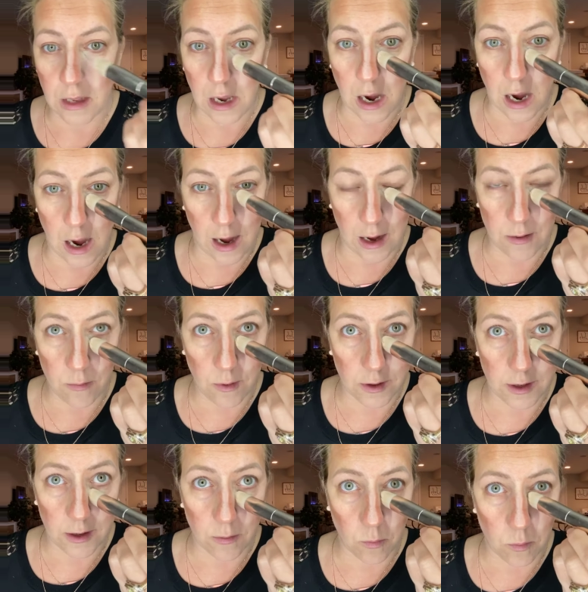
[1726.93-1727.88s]
I
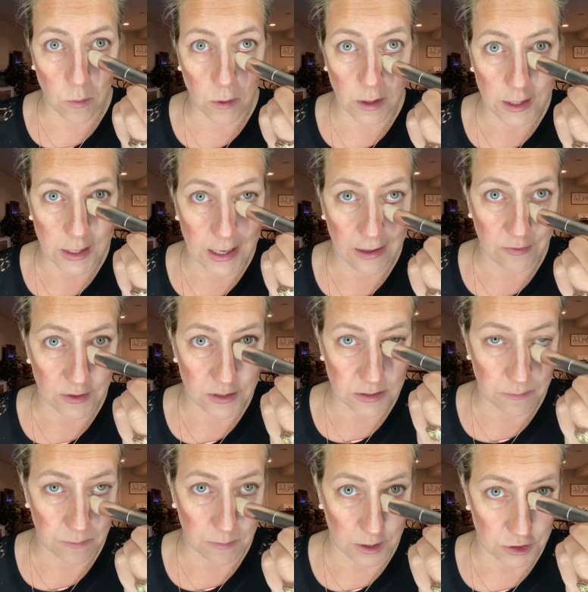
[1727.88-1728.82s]
want to really get
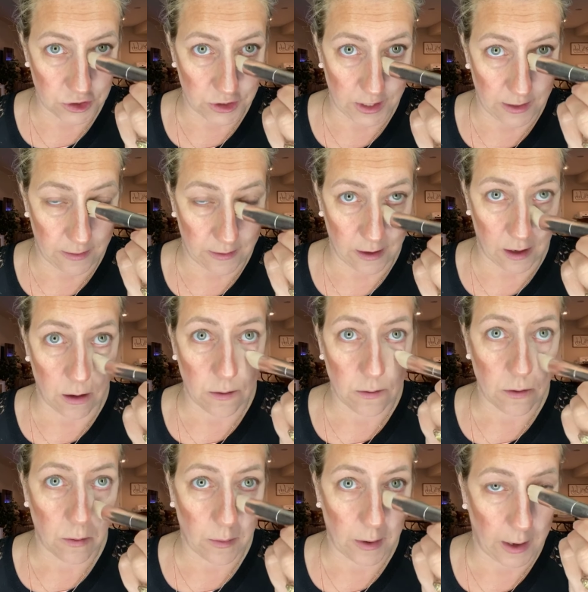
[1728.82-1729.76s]
this brush in there,
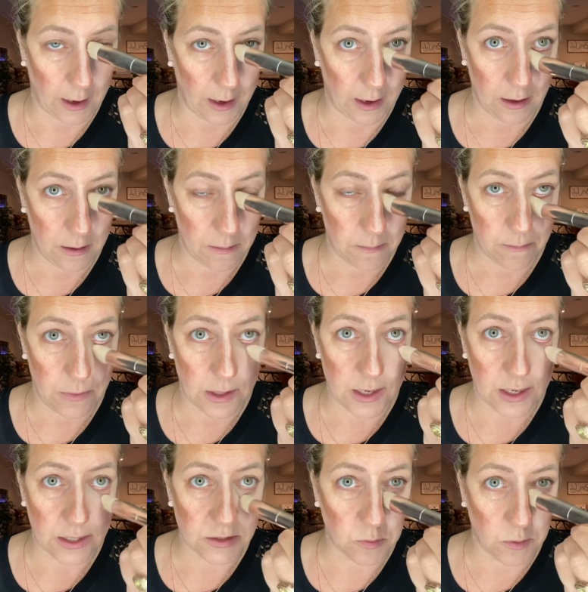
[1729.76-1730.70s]
okay?
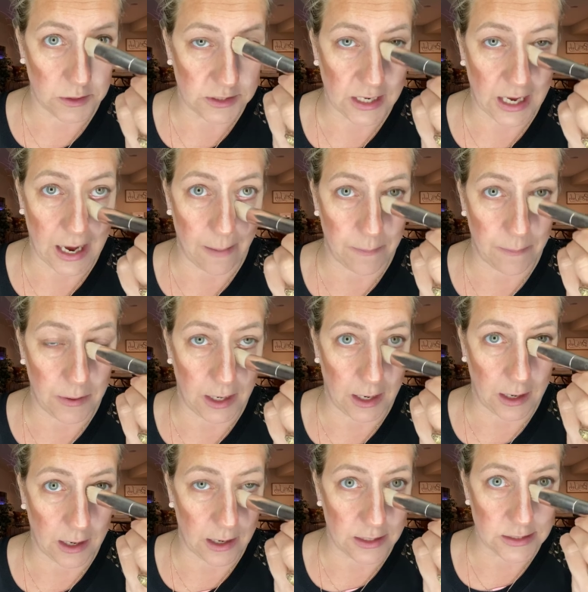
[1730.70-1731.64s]
Because what's
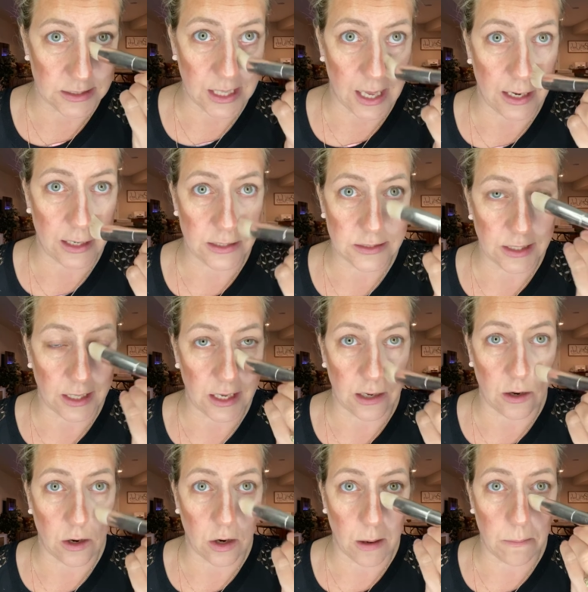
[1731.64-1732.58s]
happening is that is
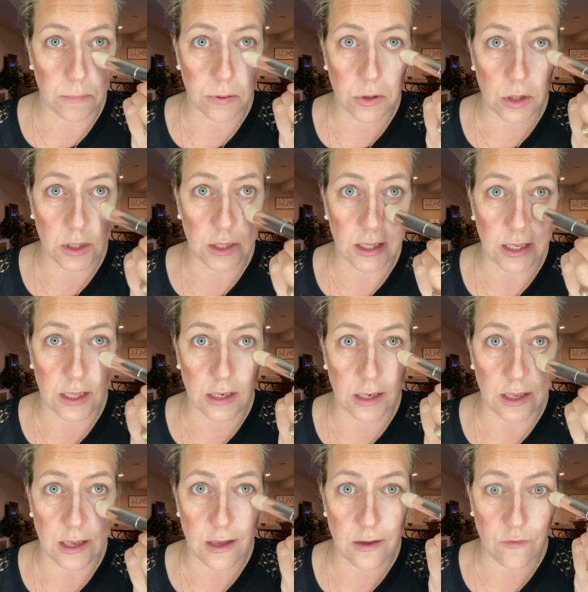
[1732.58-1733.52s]
like
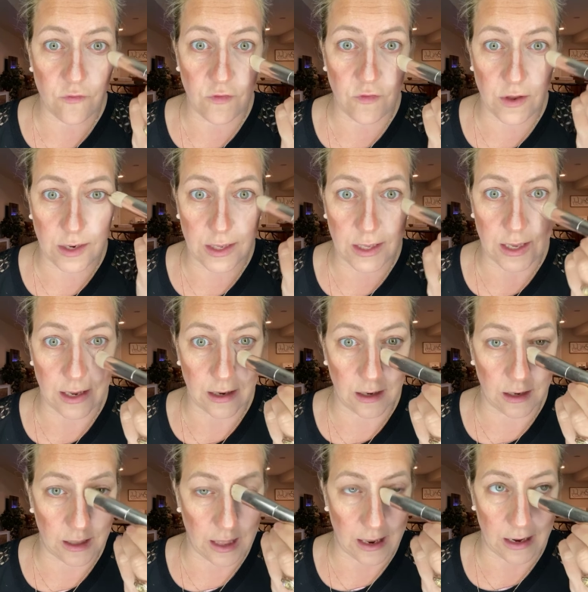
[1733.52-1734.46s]
completely filling
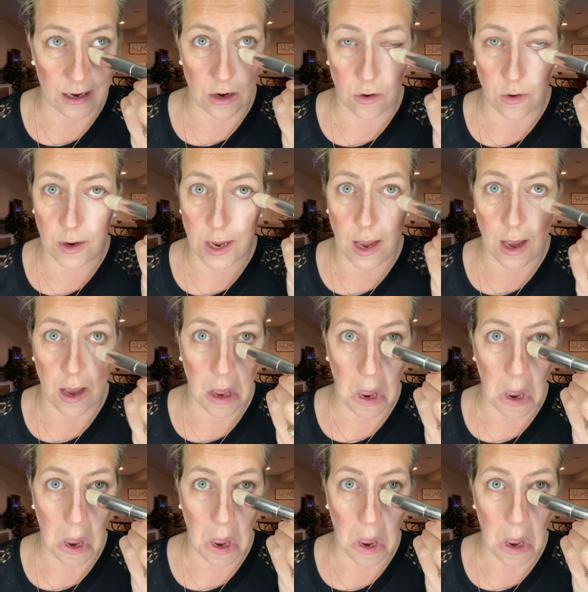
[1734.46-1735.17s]
in that area,